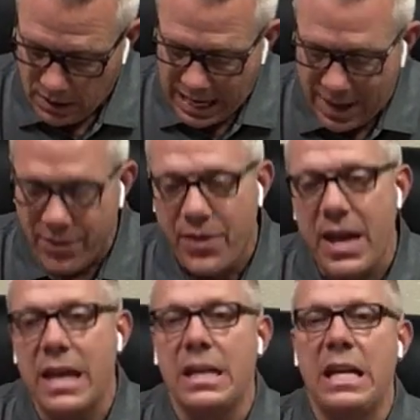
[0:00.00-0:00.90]
And
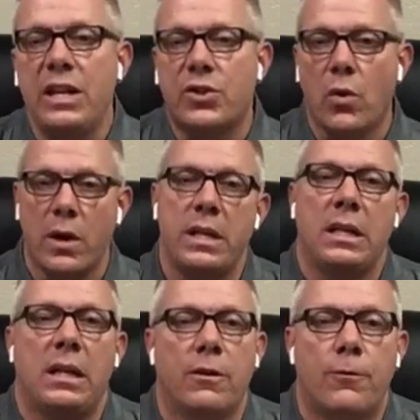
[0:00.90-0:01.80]
then he's going to
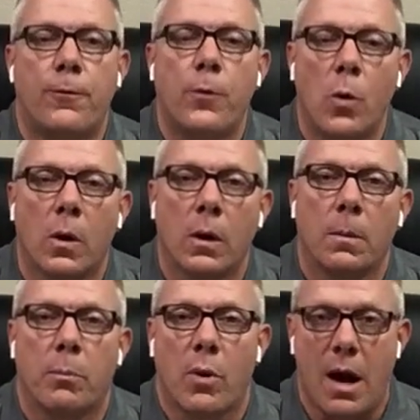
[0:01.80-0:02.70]
give
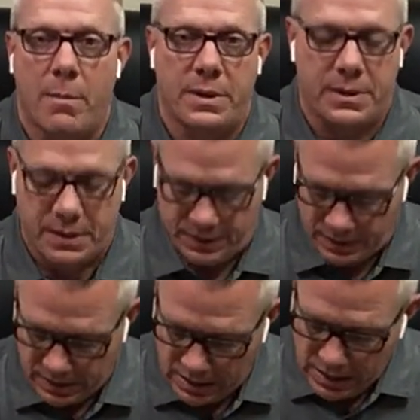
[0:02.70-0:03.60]
four promises.
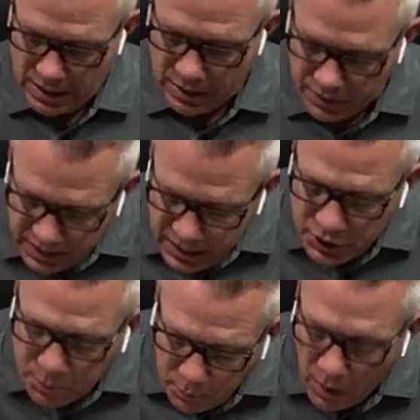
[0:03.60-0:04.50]

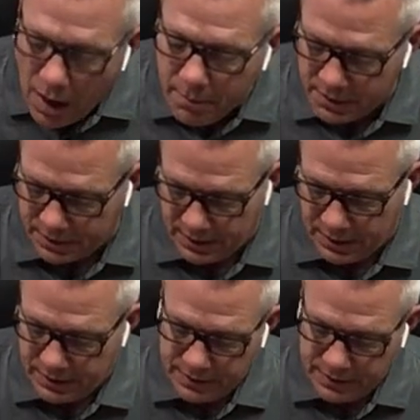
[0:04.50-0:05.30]
These promises